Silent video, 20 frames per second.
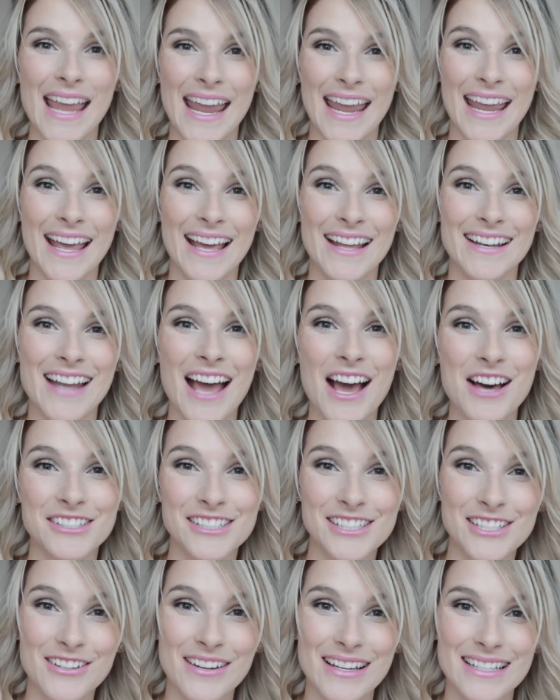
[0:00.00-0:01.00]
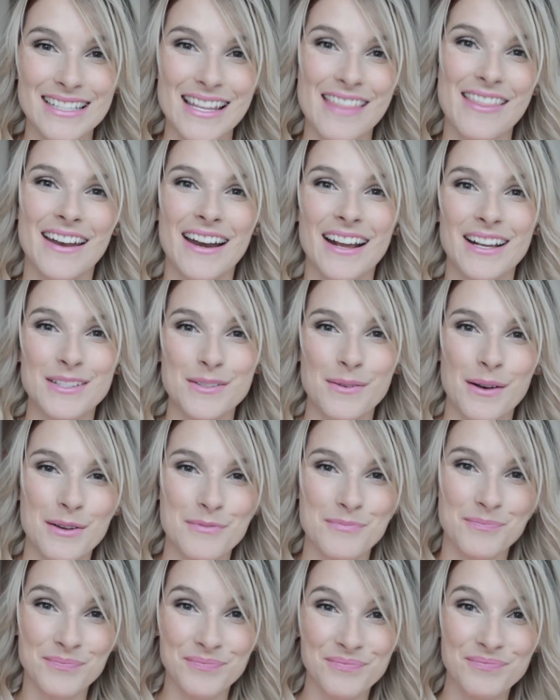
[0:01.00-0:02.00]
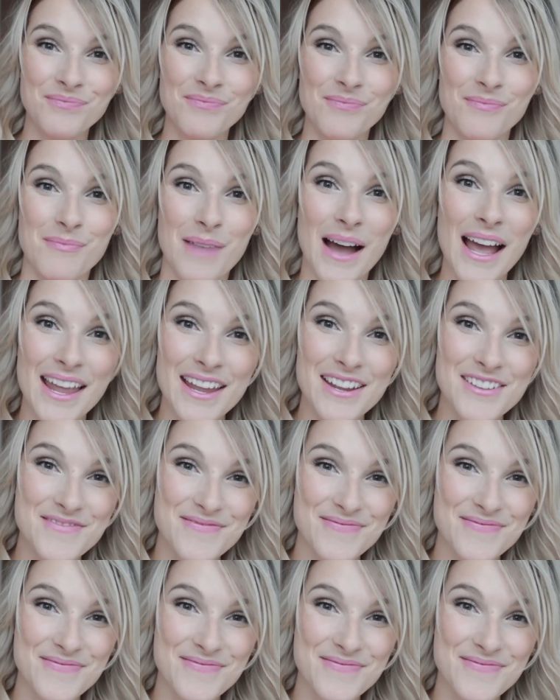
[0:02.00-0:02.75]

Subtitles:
and I'll see you guys in the next one. Bye.